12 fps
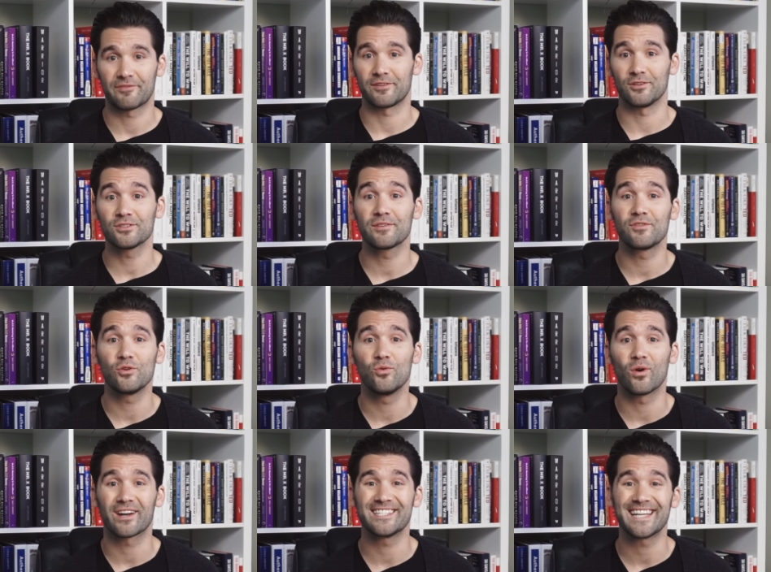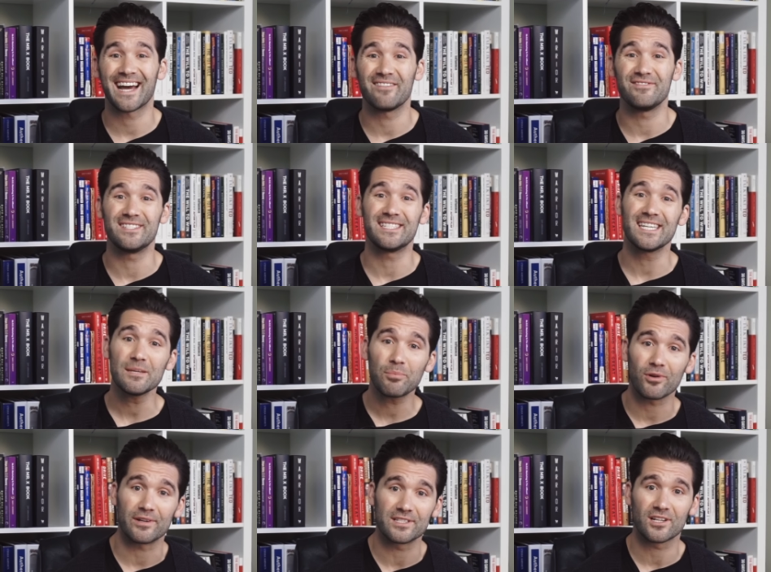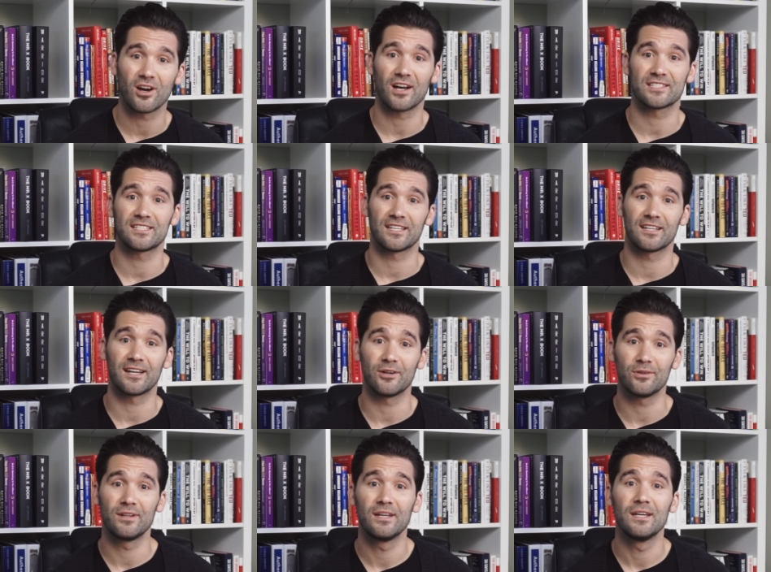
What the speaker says: for those of you who want to dive deeper into costing it out,